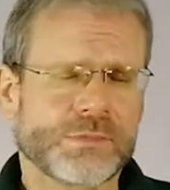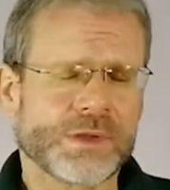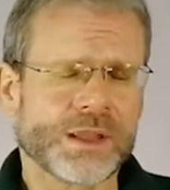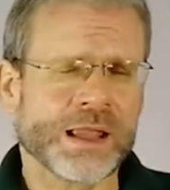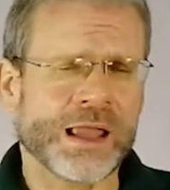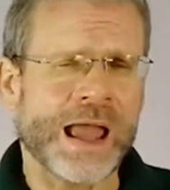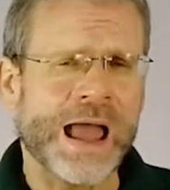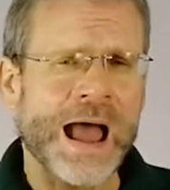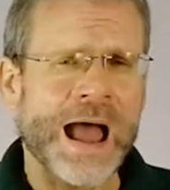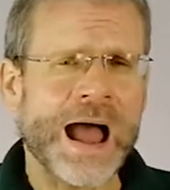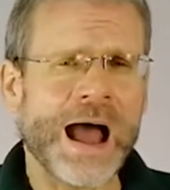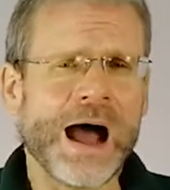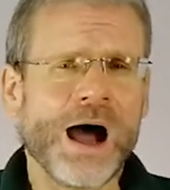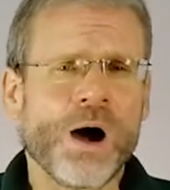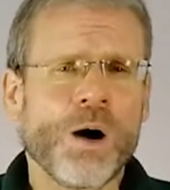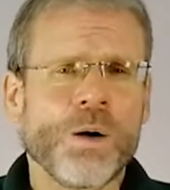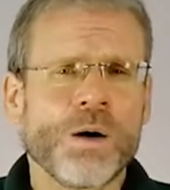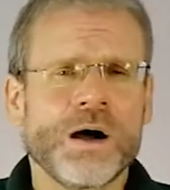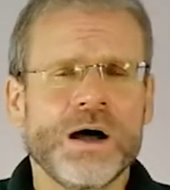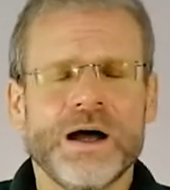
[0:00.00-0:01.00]

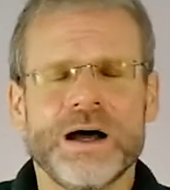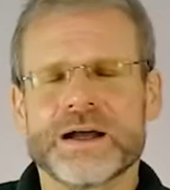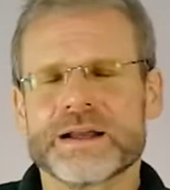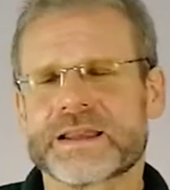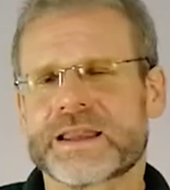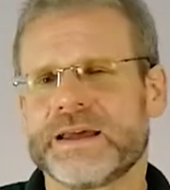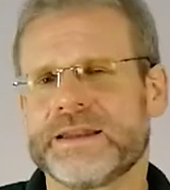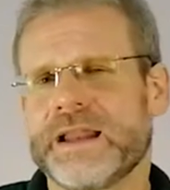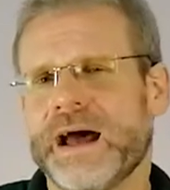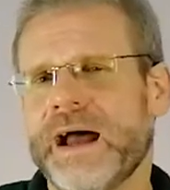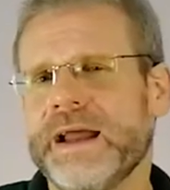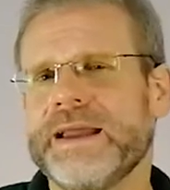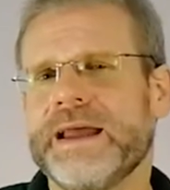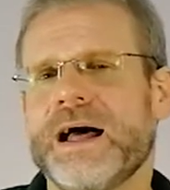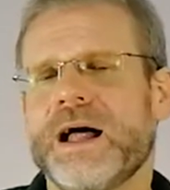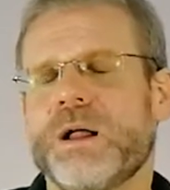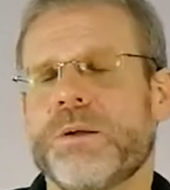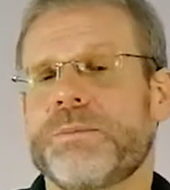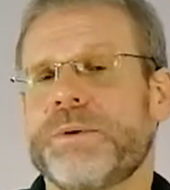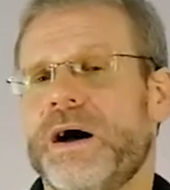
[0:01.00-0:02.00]
How can I
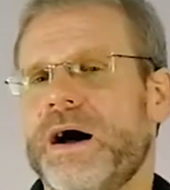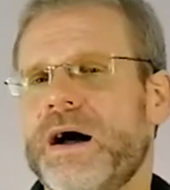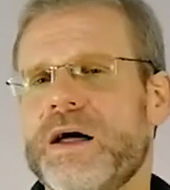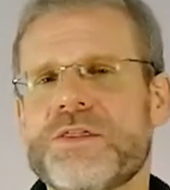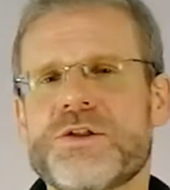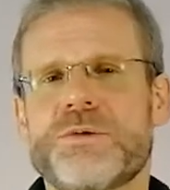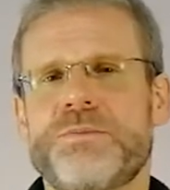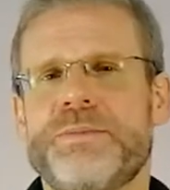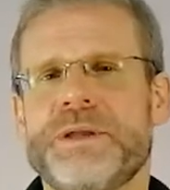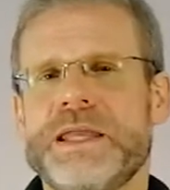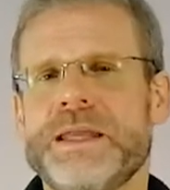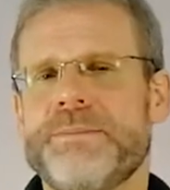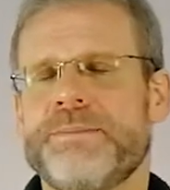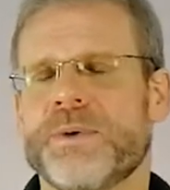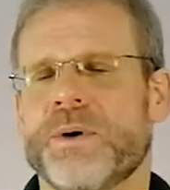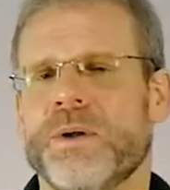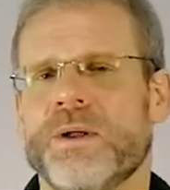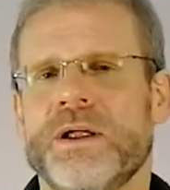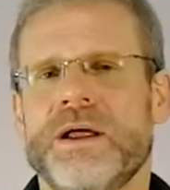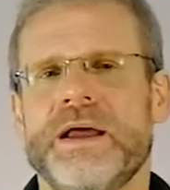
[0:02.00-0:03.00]
help other
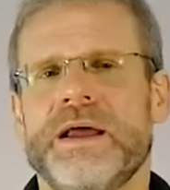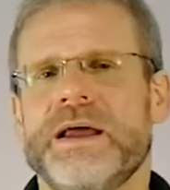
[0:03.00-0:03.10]
people